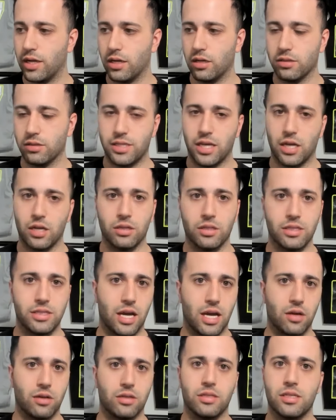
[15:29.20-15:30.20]
It'll tell you the
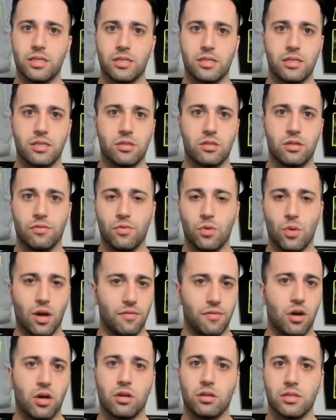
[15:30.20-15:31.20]
down and distance if you have
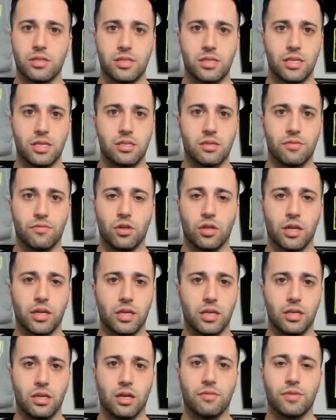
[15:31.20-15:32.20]
huddle assist. If you're
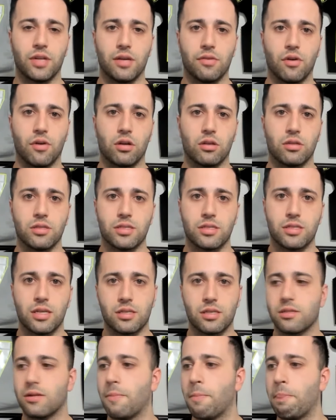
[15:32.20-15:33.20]
lucky enough to have huddle
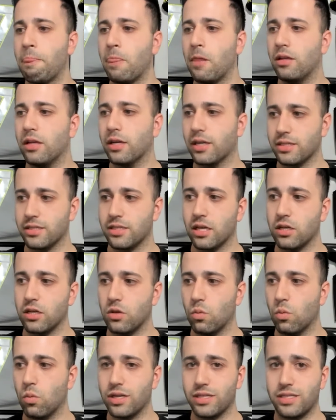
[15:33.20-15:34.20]
assist, it can tell you
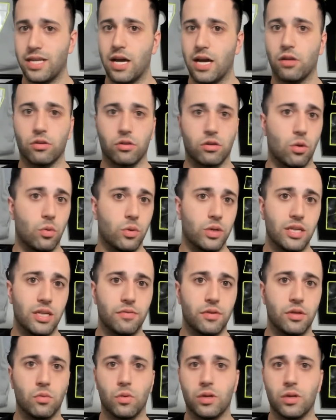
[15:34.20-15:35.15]
what down they're going even,